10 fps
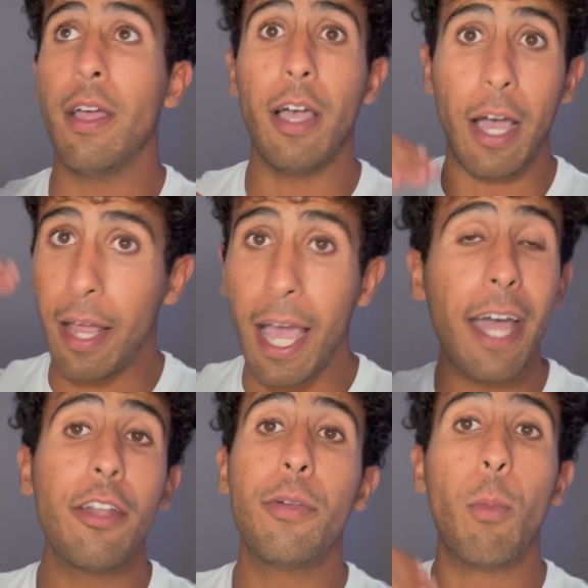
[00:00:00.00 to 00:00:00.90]
I
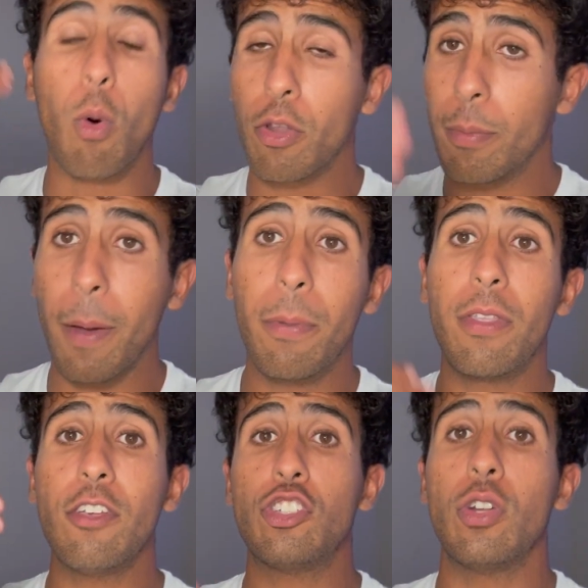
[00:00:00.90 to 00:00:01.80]
added more to my
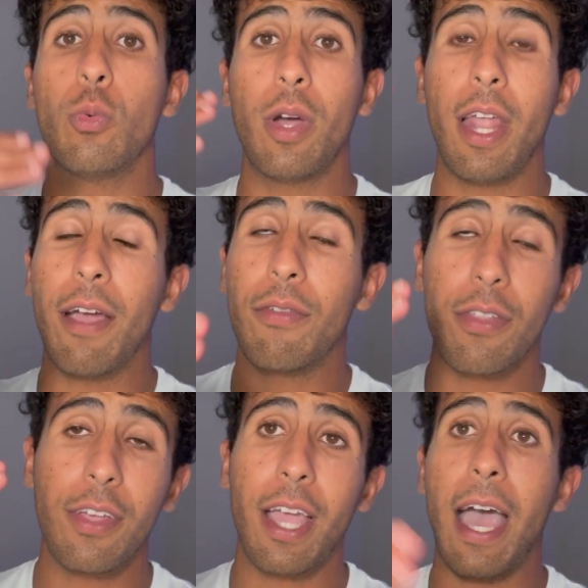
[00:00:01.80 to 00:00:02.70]
position when
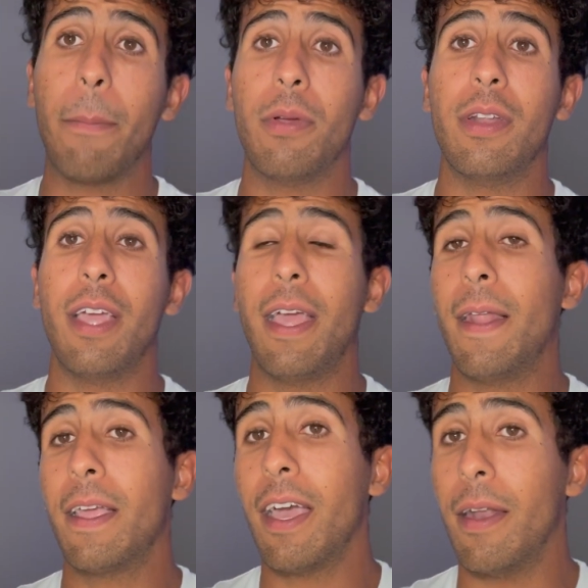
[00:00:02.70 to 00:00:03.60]
everything happened. And
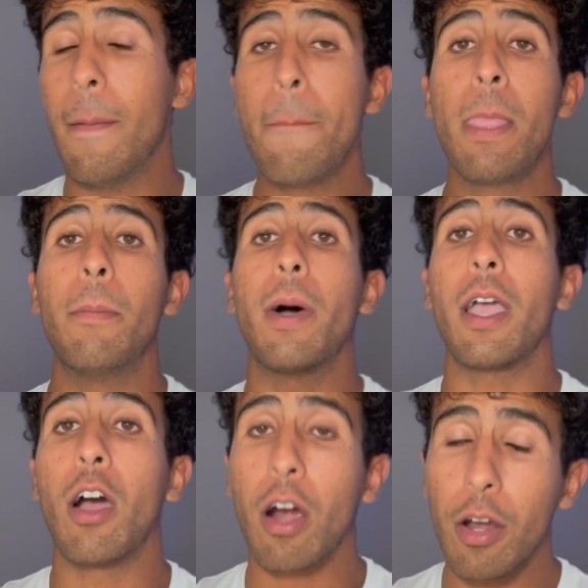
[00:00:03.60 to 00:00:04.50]
again, my
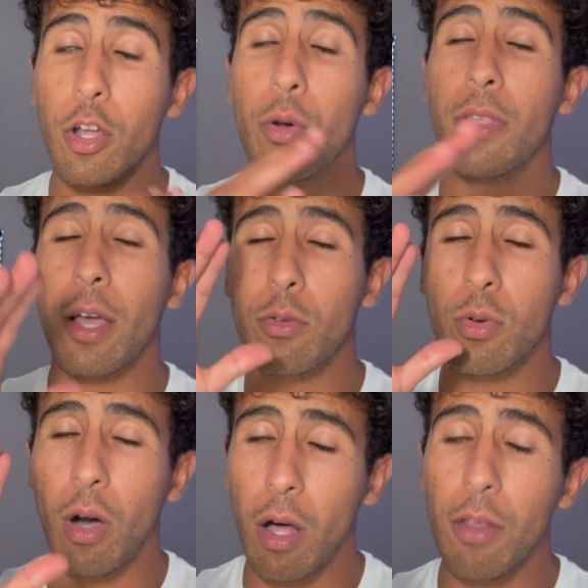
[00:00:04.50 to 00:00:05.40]
heart goes out
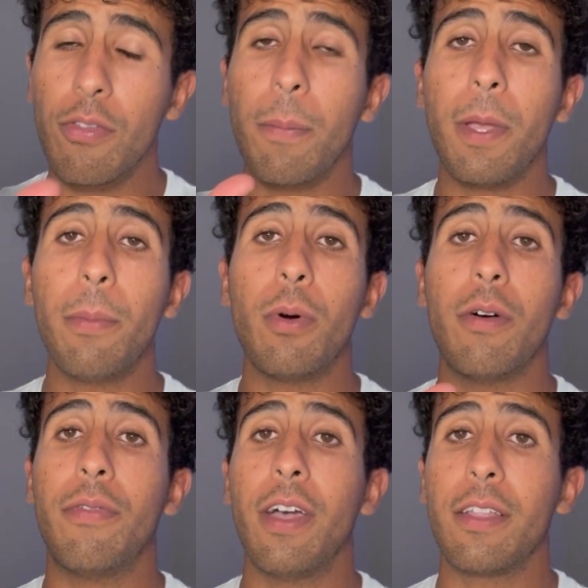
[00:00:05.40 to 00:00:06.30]
to all of the people
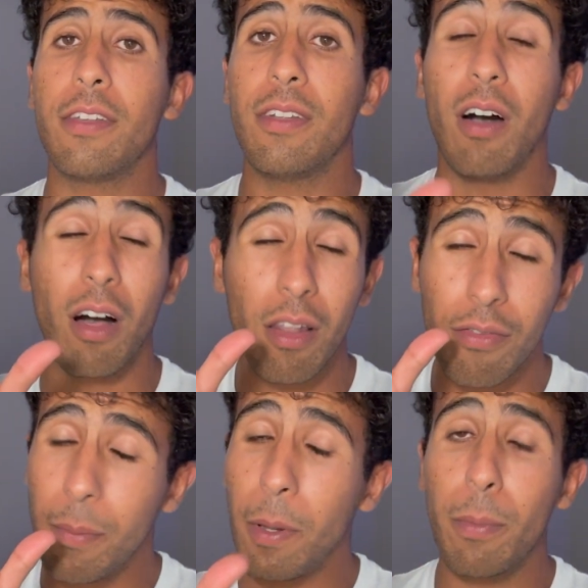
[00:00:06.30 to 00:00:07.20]
affected, all
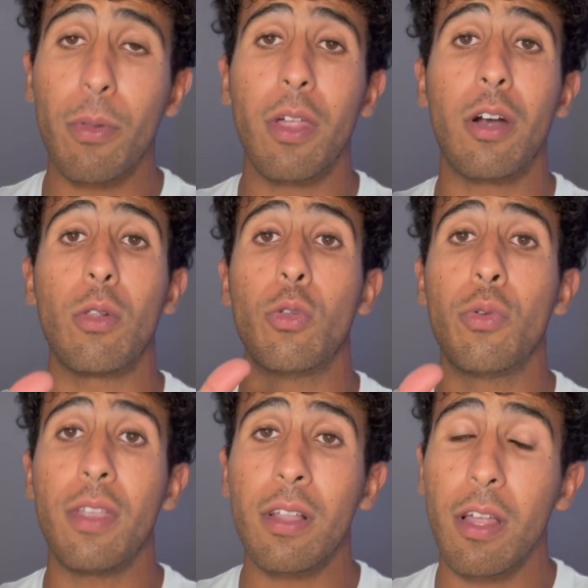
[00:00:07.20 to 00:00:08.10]
of the people that are
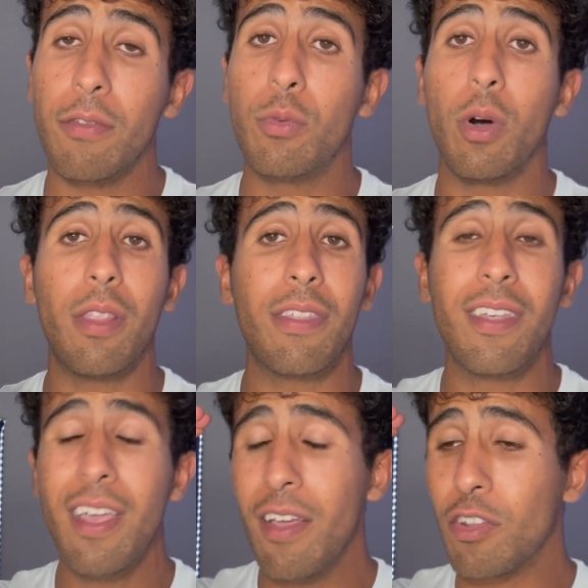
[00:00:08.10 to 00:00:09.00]
losing loved ones
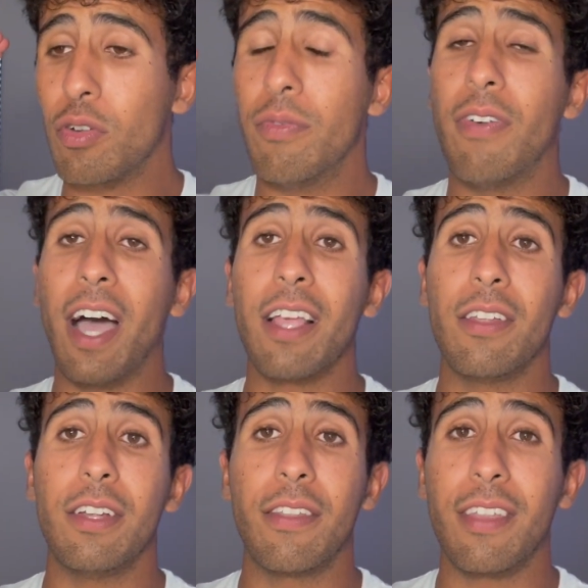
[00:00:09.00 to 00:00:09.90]
to
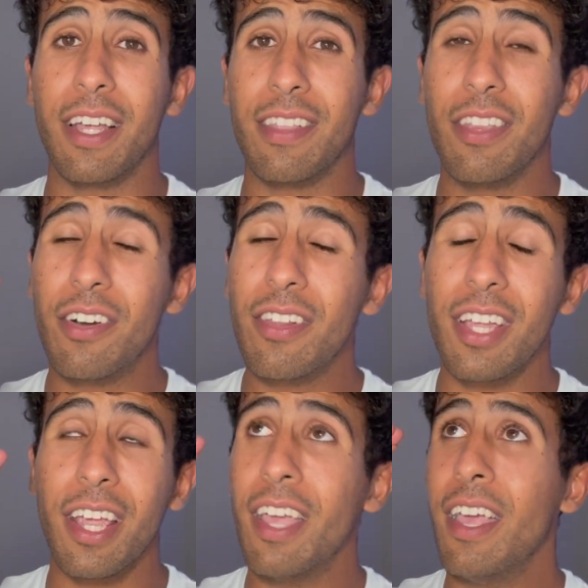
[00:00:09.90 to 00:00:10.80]
violence. Like,
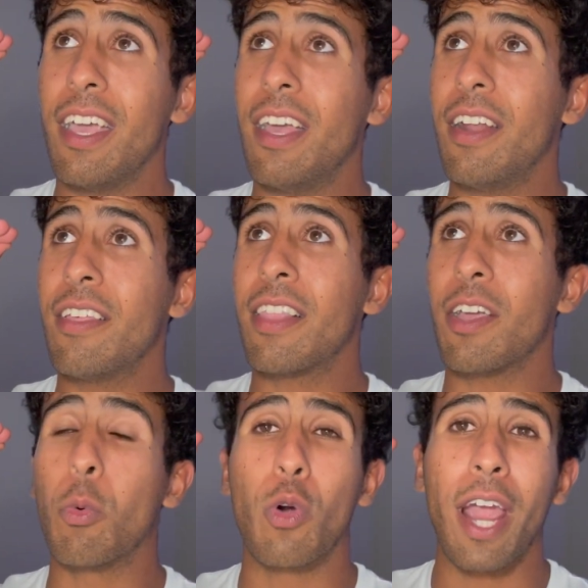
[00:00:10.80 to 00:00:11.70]
literally, it is
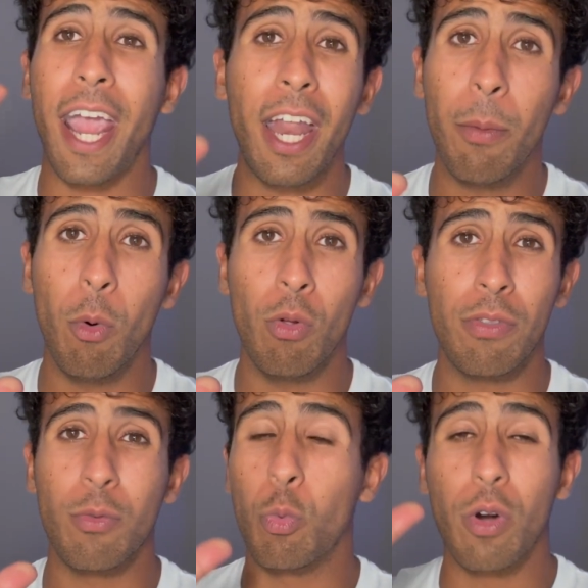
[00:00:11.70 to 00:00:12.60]
like we're
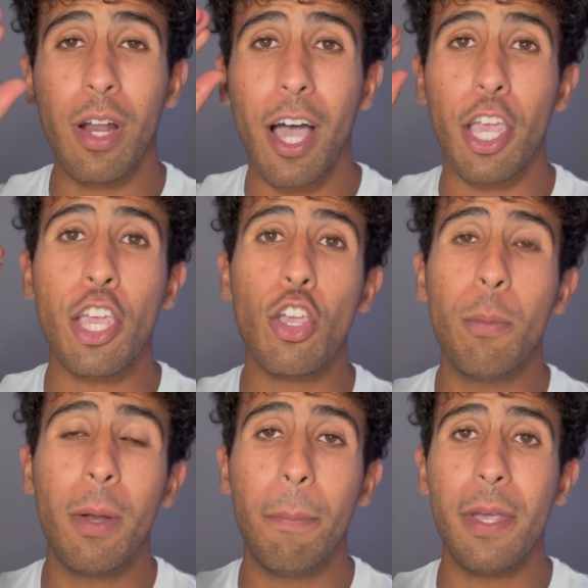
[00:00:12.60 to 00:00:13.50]
animals. We're not
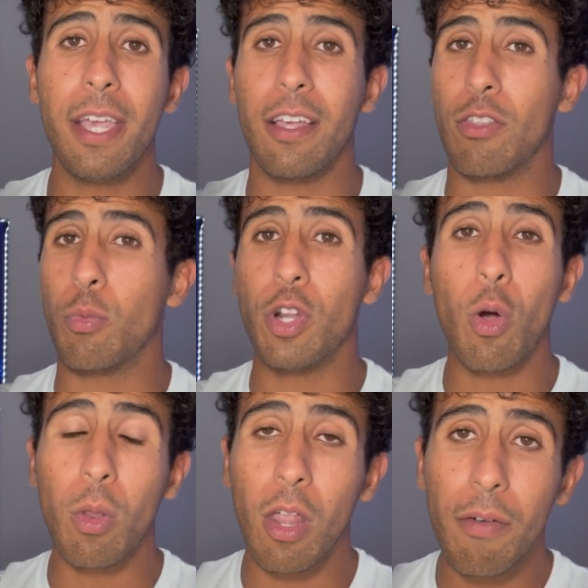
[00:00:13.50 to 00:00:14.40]
human beings. We
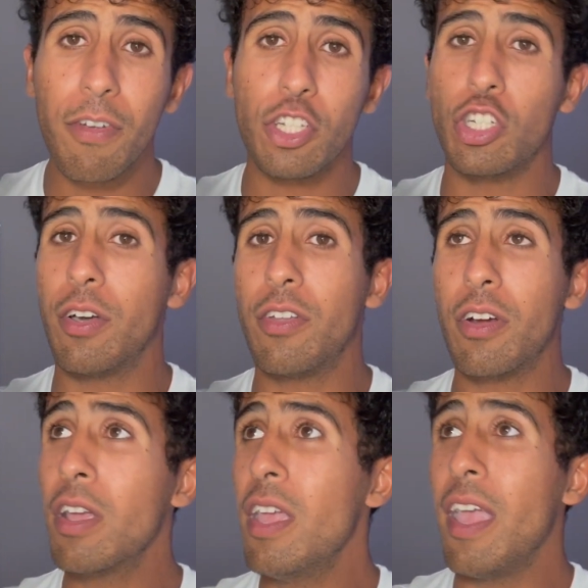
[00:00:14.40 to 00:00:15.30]
don't love each
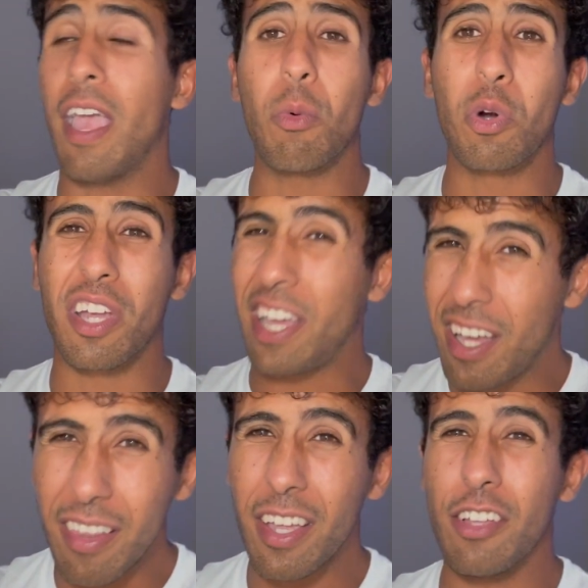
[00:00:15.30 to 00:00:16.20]
other, and we're
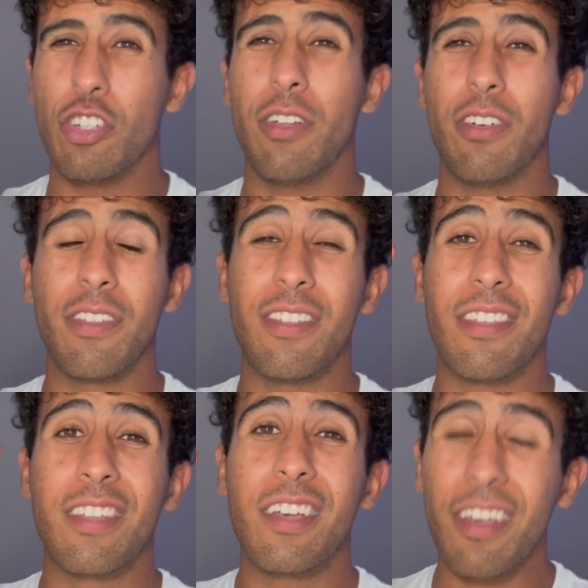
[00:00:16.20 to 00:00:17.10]
killing each other. It's
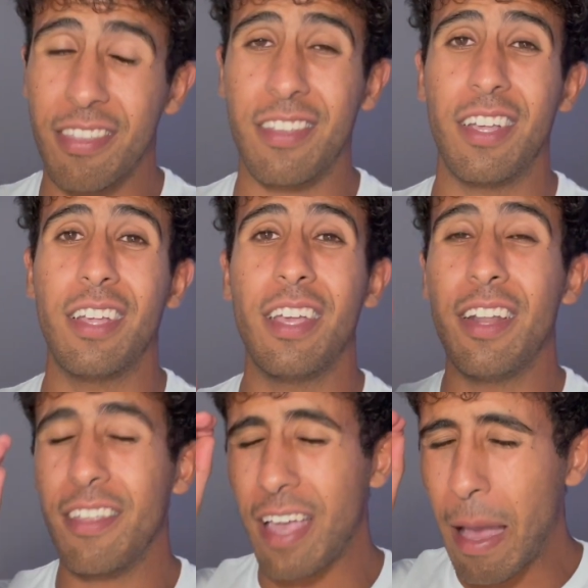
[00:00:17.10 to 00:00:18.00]
disgusting.
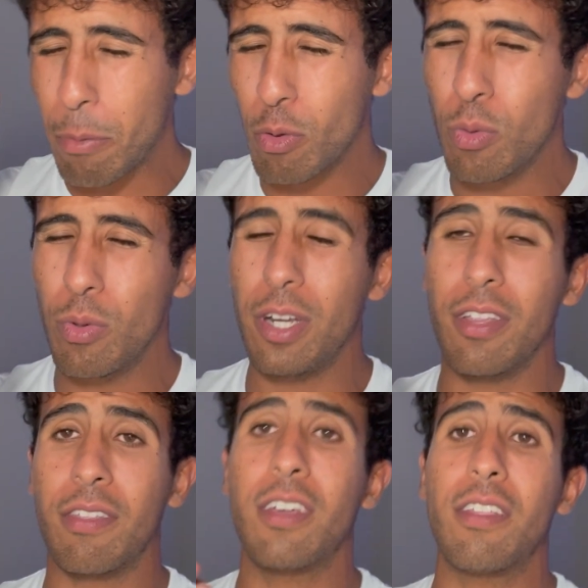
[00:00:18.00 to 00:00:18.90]
It is absolutely
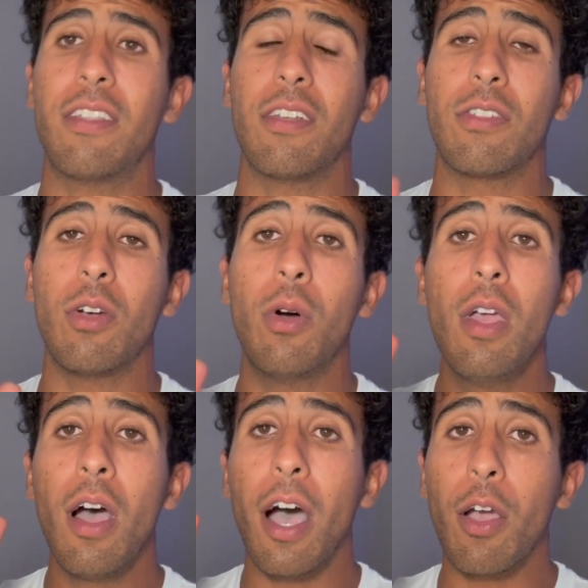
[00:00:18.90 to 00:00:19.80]
disgusting. So
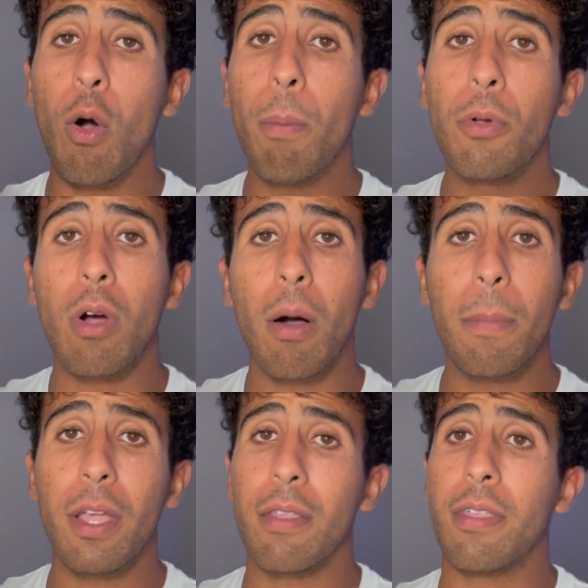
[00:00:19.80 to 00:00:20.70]
I hope you're all
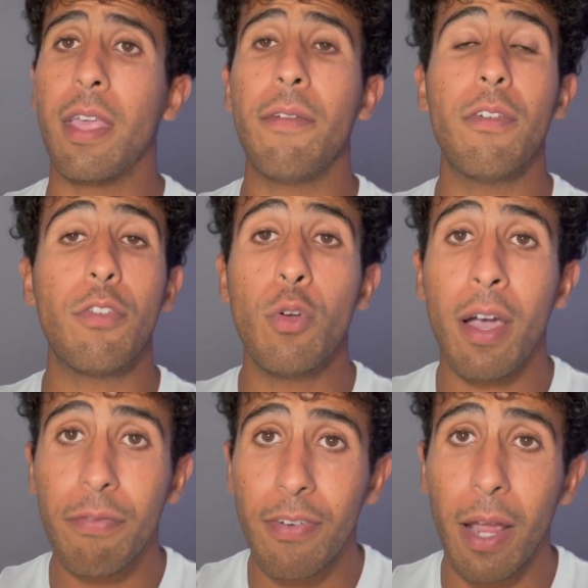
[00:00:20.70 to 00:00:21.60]
being safe. If you
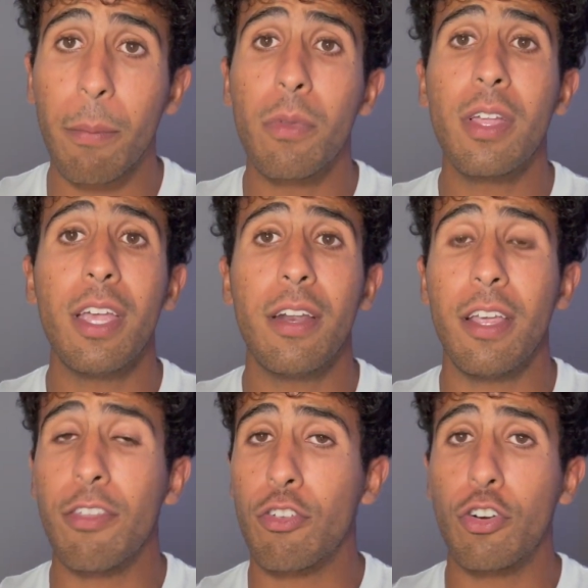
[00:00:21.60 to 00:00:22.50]
have family in
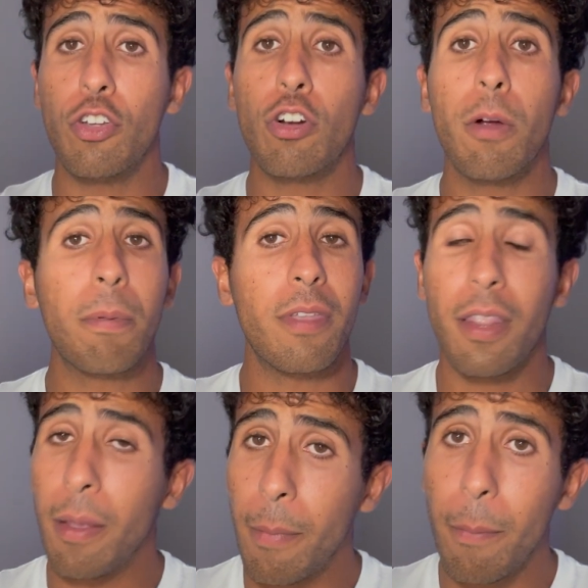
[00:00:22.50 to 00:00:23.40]
Eastern Europe,
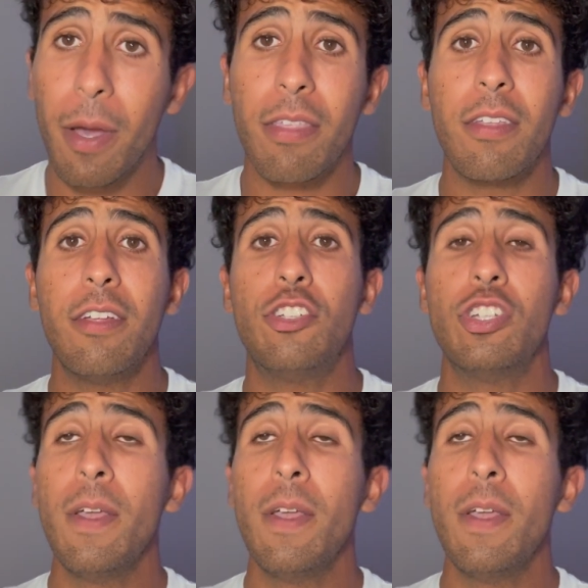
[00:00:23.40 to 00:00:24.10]
send them a message.